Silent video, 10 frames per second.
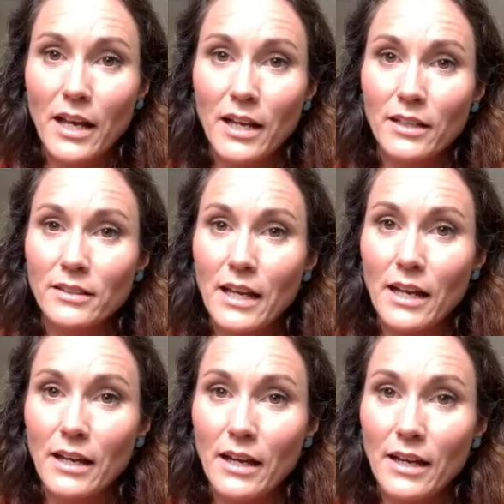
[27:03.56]
and
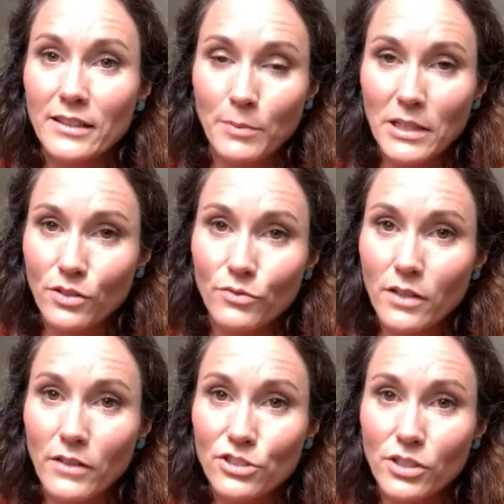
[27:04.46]
expected
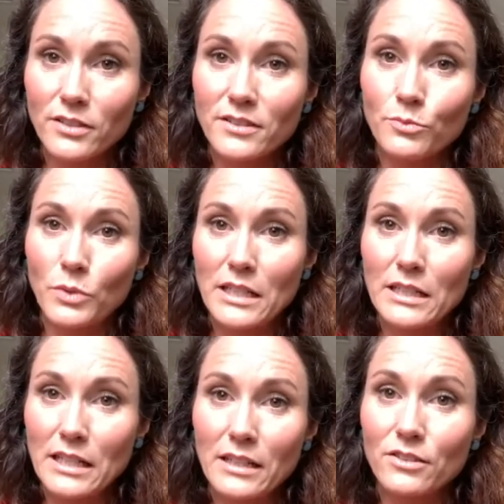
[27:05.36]
renovations, we
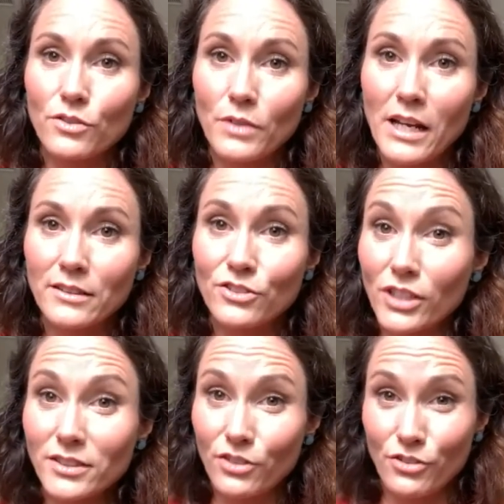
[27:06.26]
needed to raise
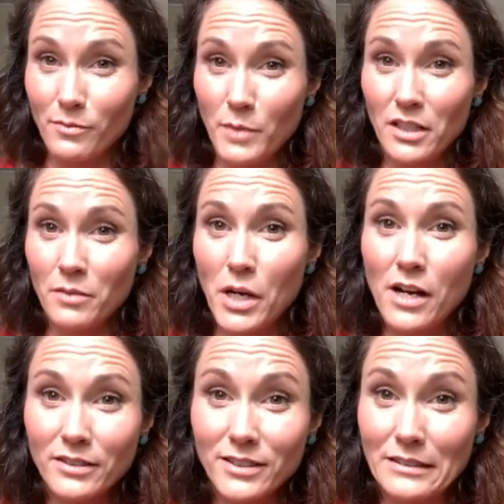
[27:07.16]
just under $1 million.
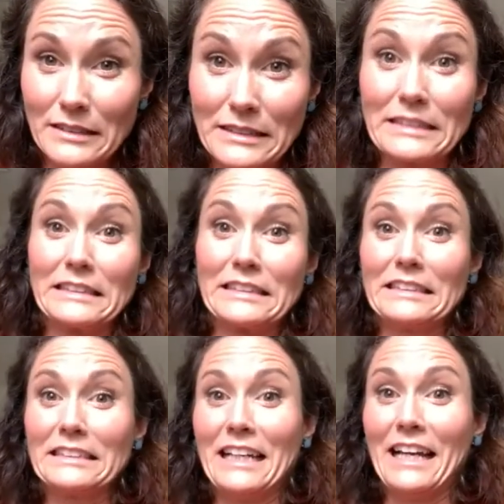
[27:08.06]

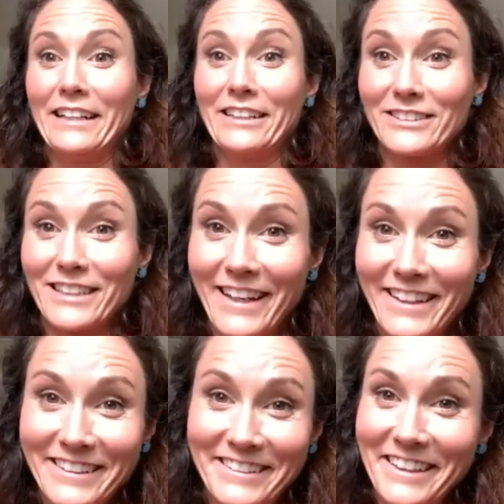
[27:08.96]
And I was like,
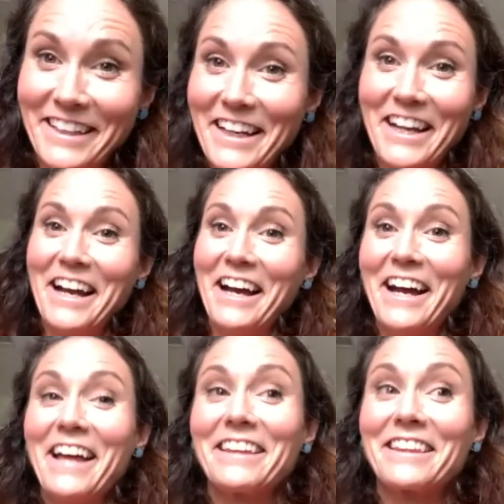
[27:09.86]

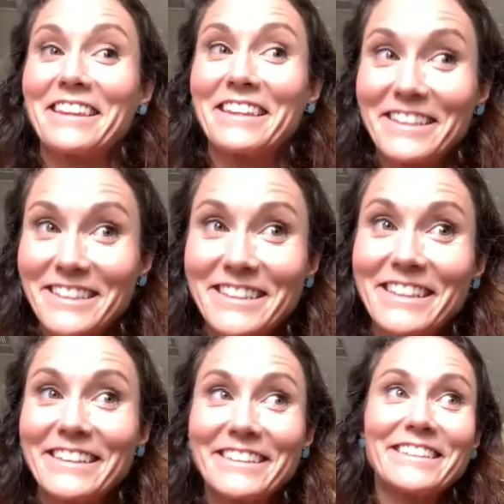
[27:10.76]

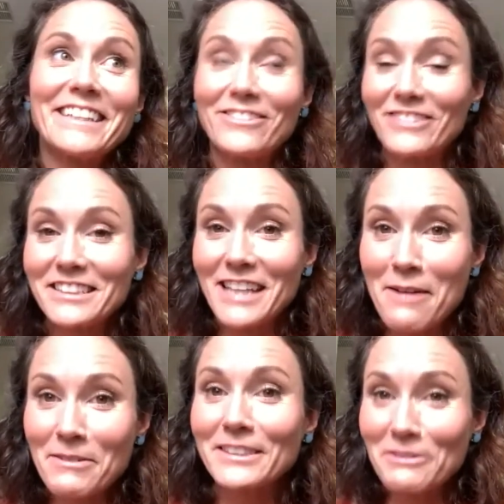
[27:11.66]
if this
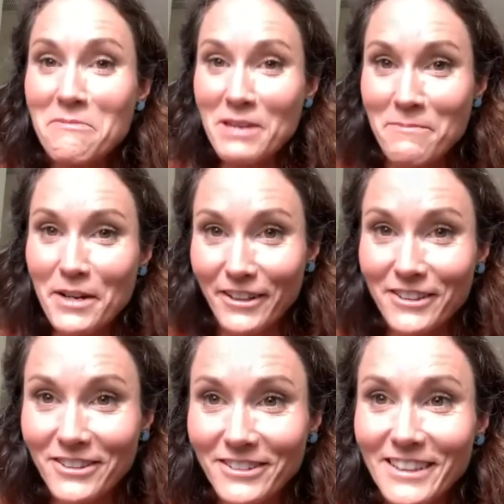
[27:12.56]
happens, it would be a
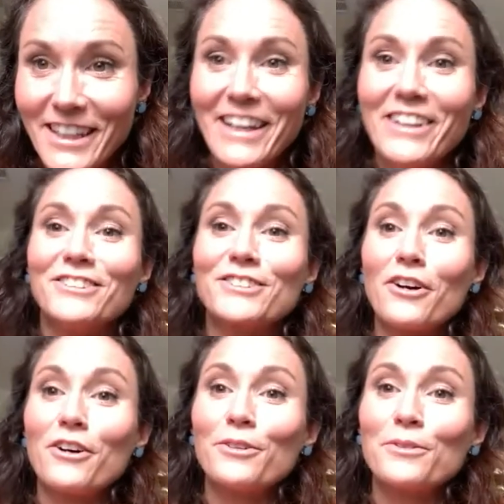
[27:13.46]
miracle.
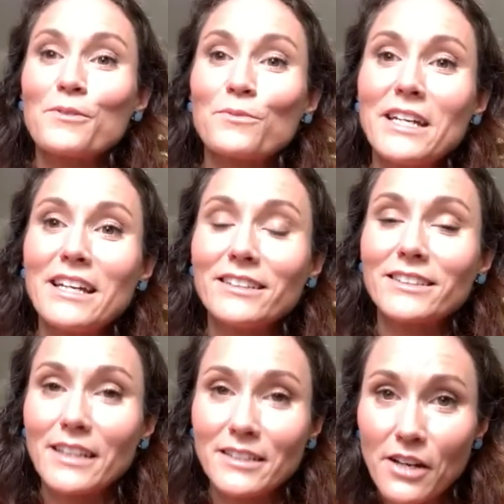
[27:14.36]
So we
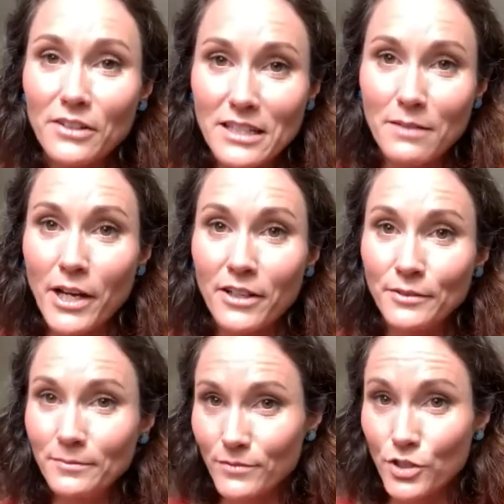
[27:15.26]
sent out an
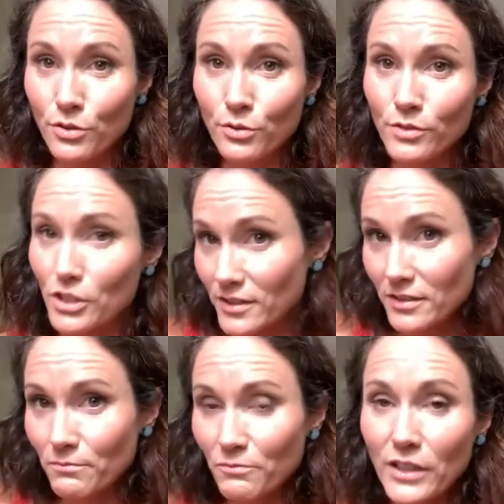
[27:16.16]
email to
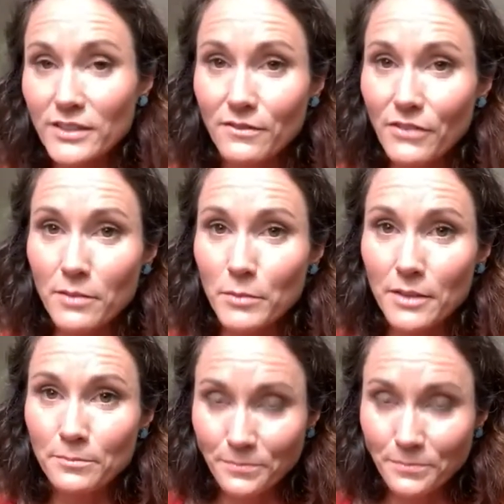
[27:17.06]
just friends and family.